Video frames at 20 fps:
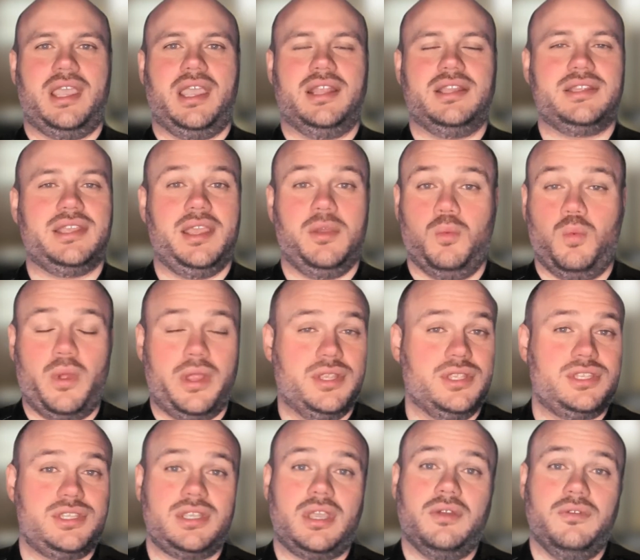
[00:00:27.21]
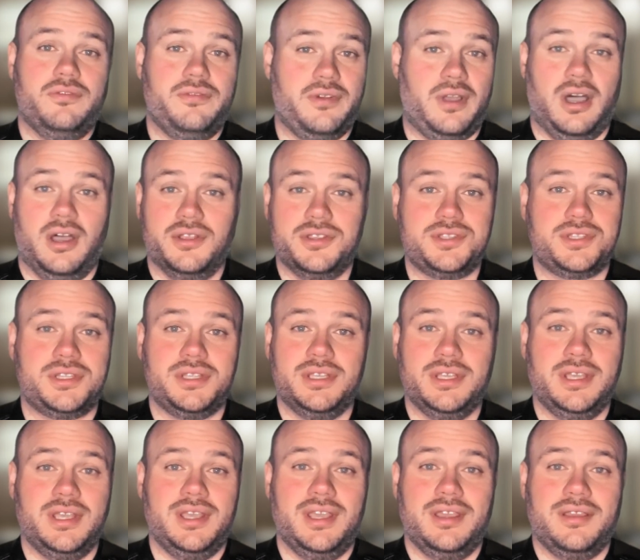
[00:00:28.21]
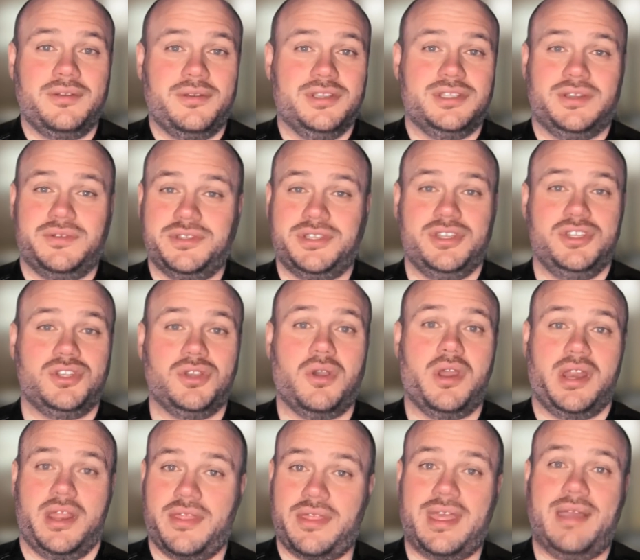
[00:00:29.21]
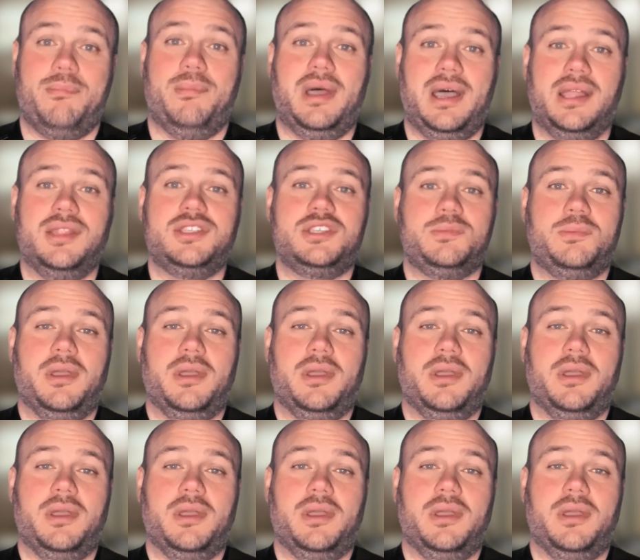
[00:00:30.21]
and it went so fast because I was enjoying it that much.